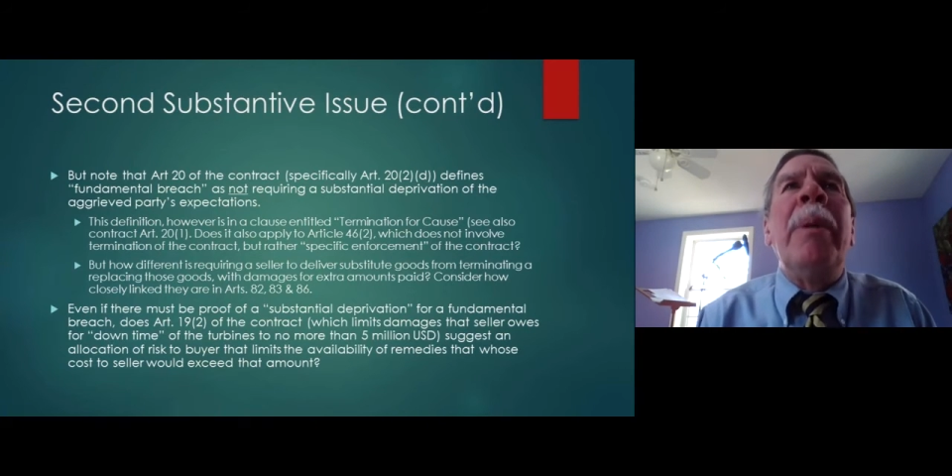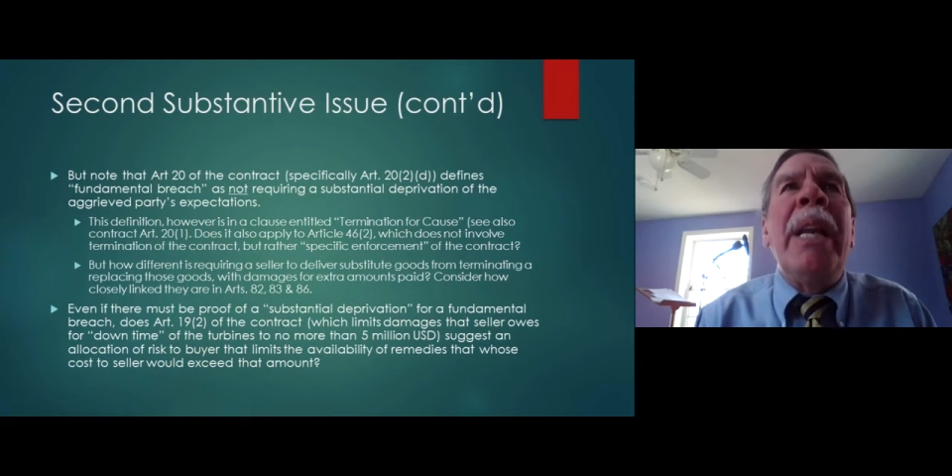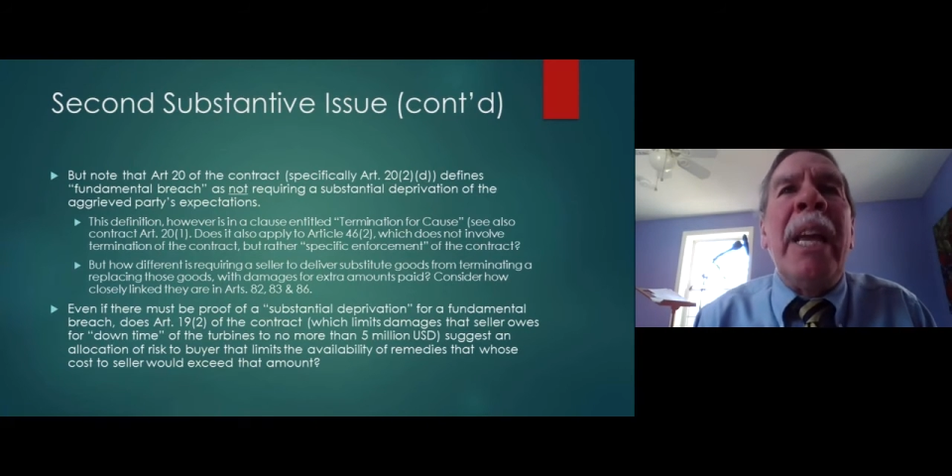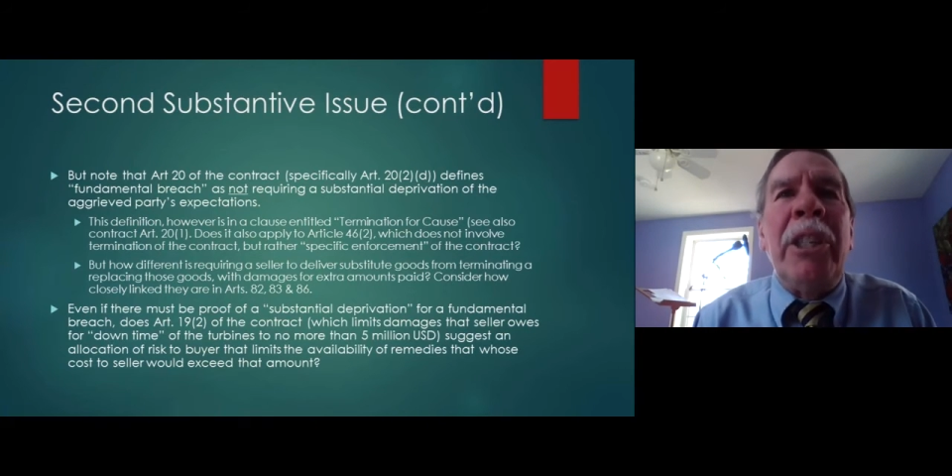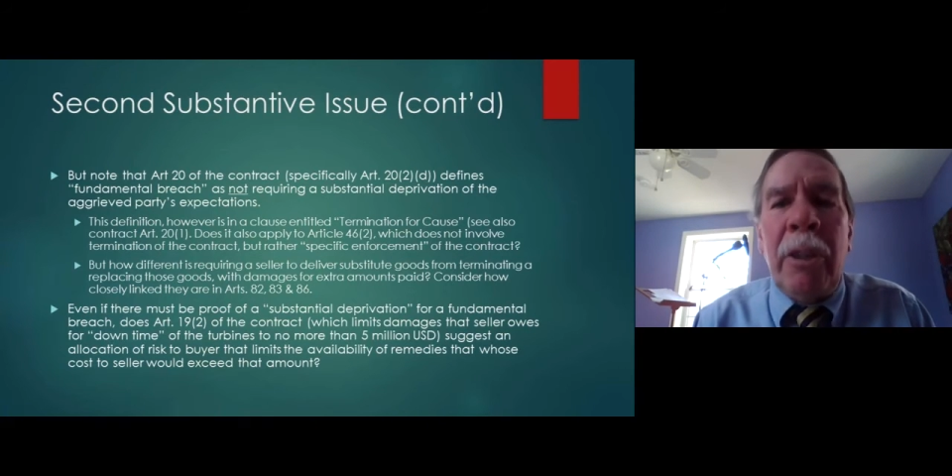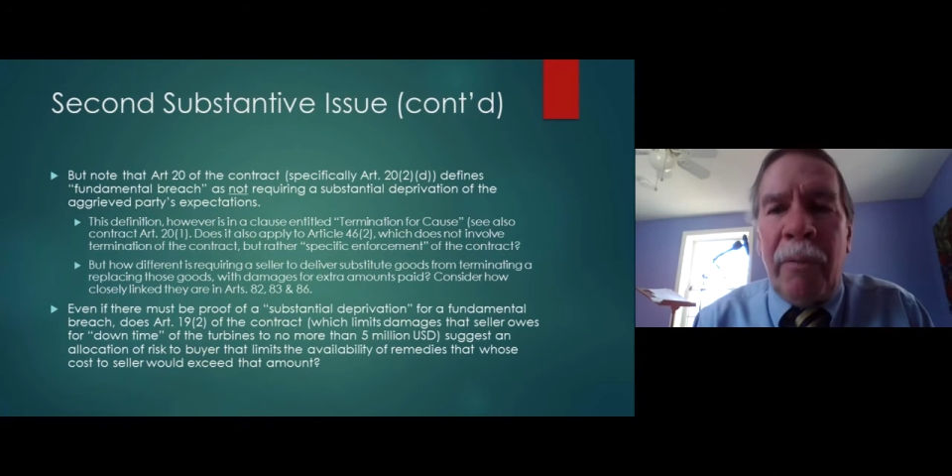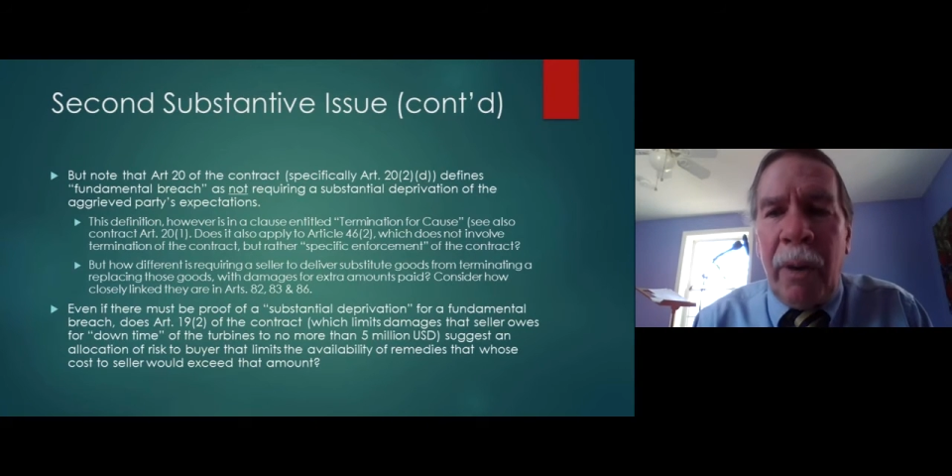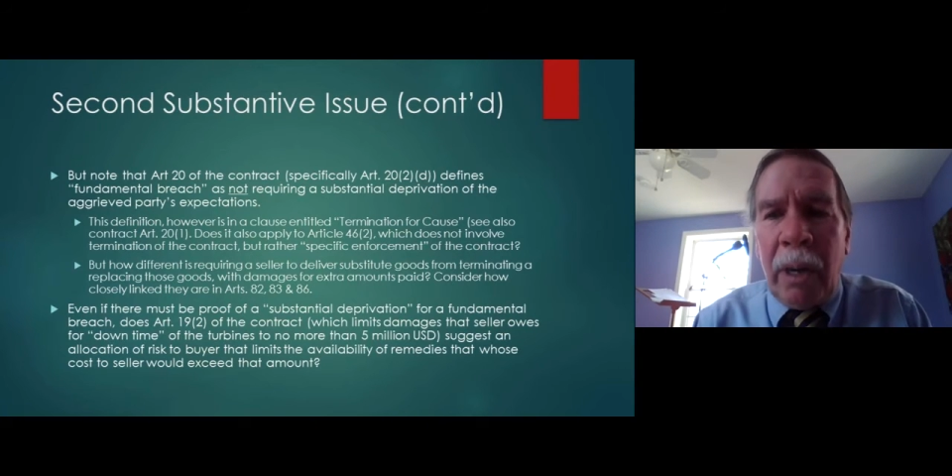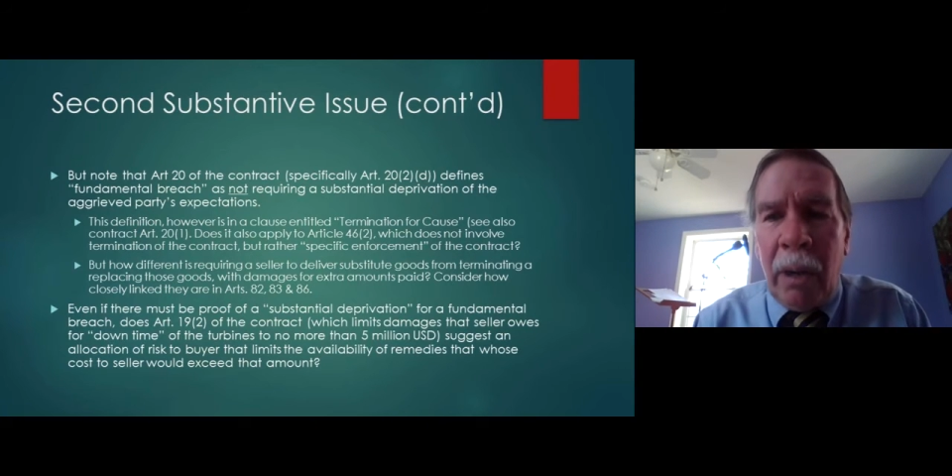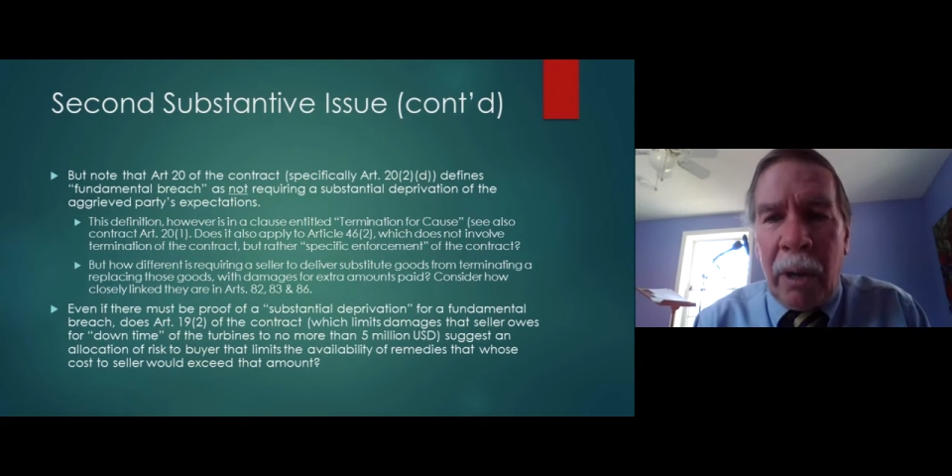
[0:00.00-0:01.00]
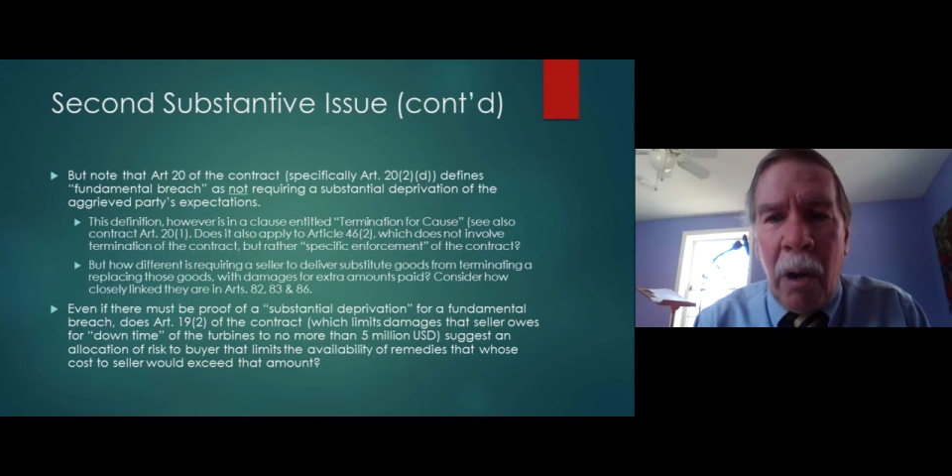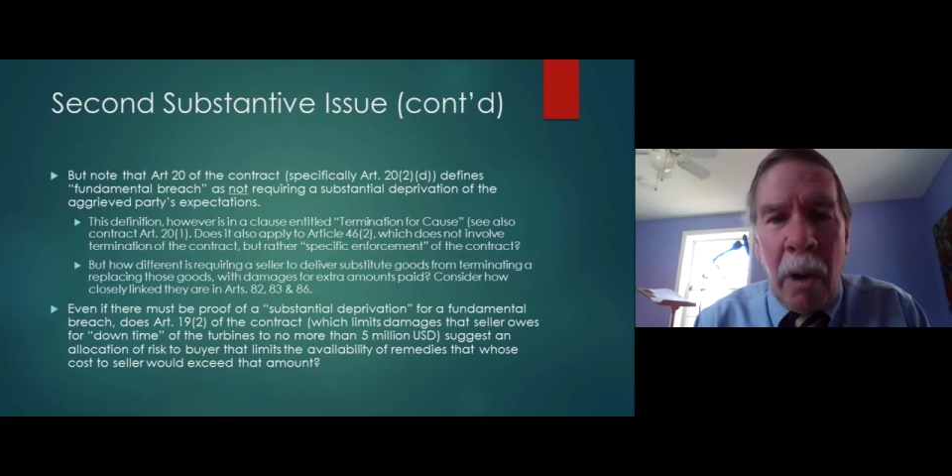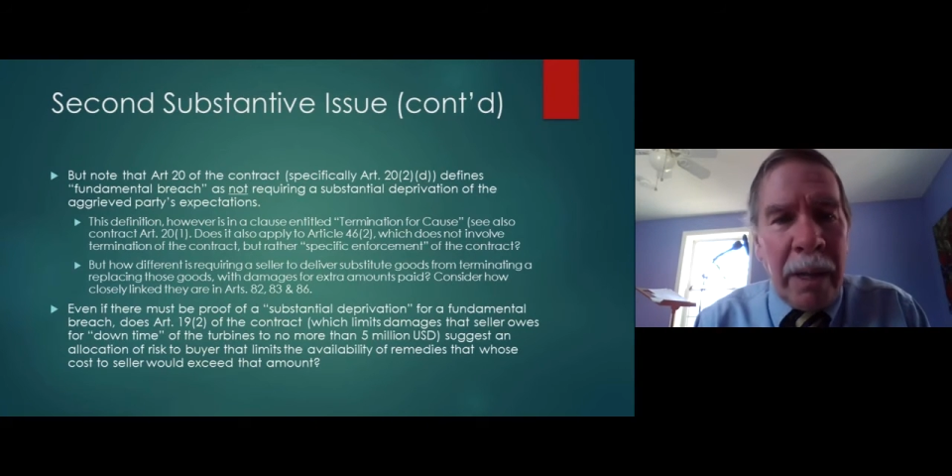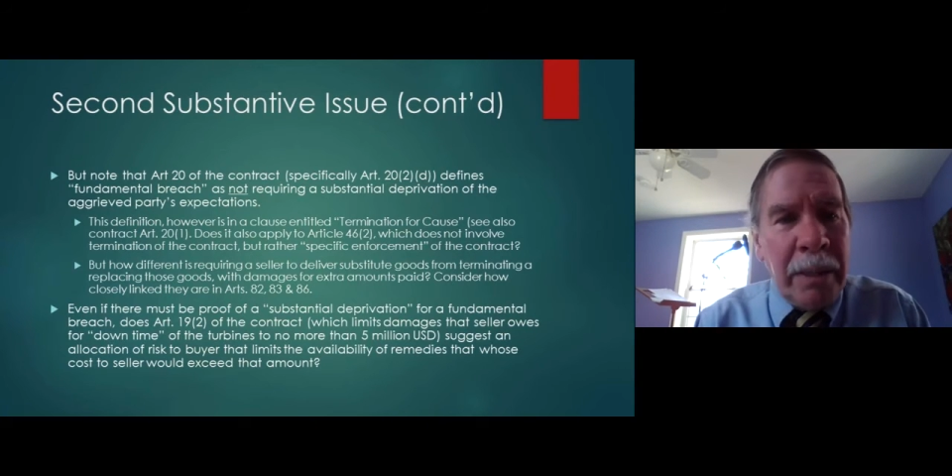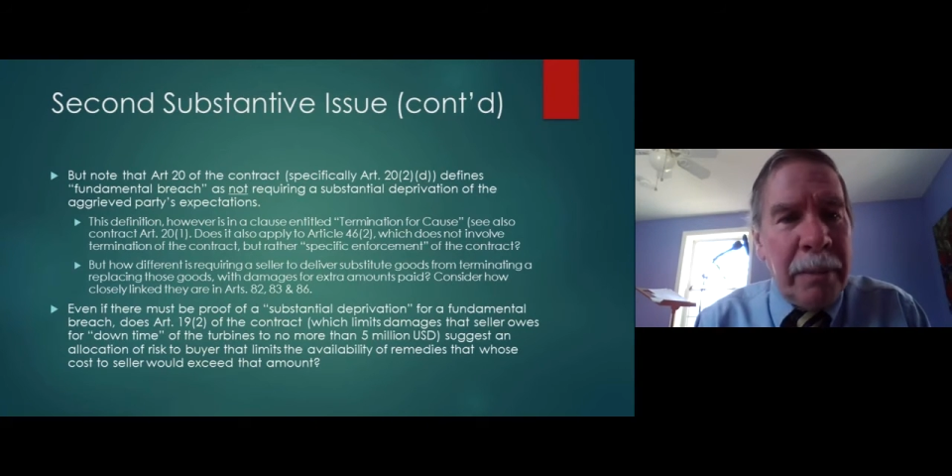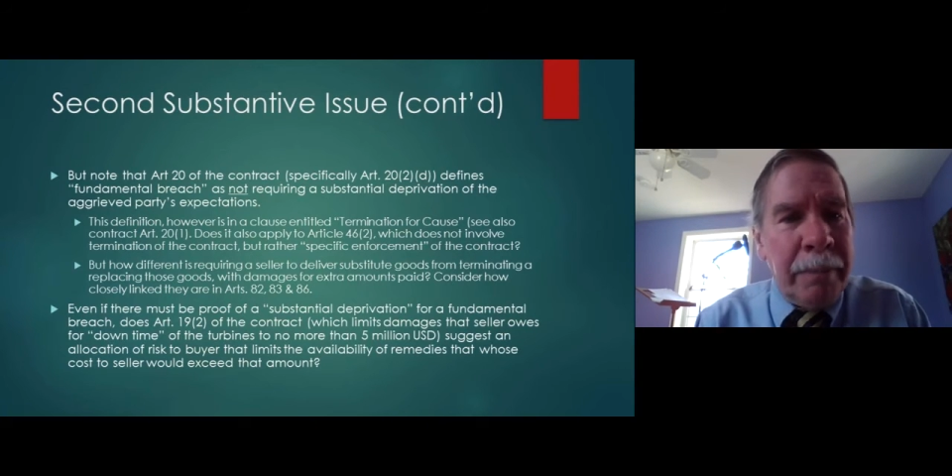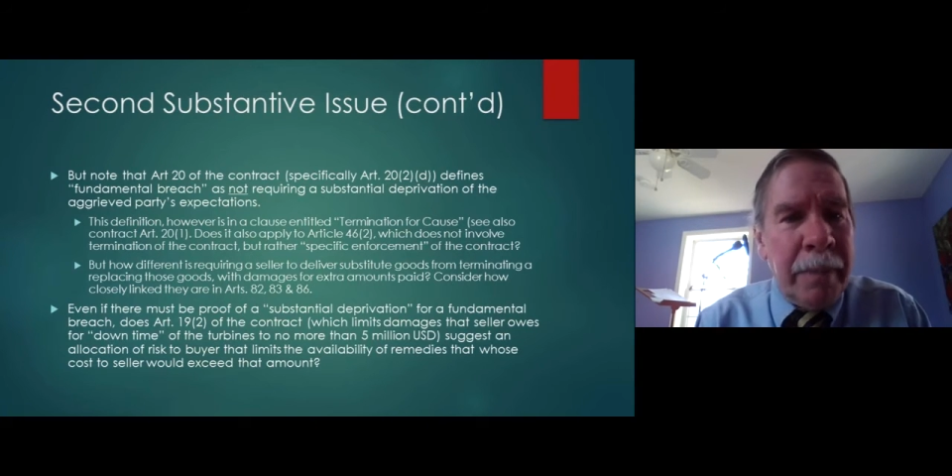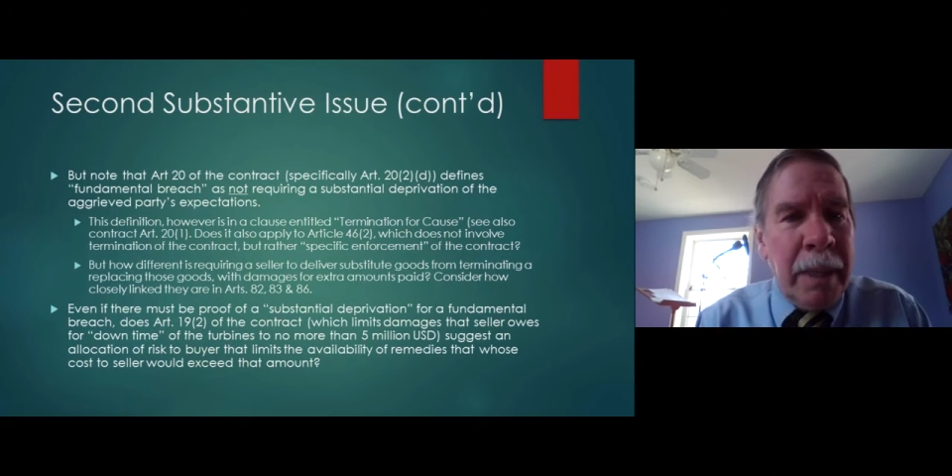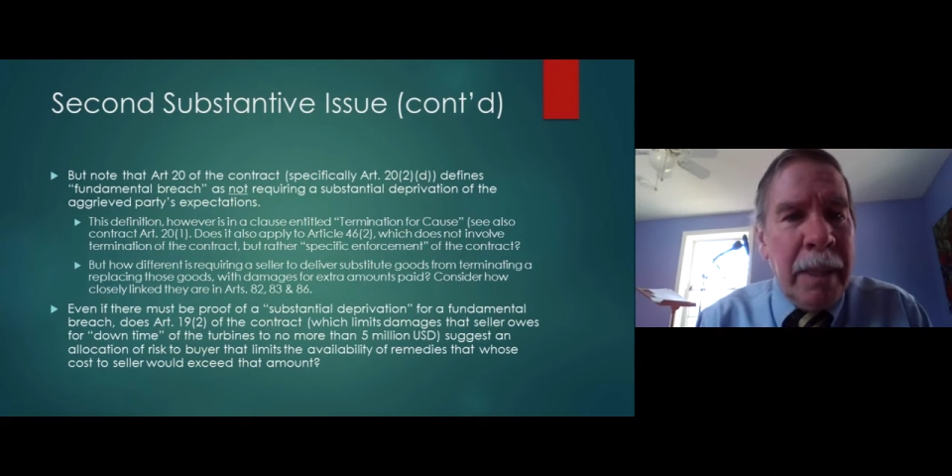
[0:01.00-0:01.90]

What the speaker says: termination for cause.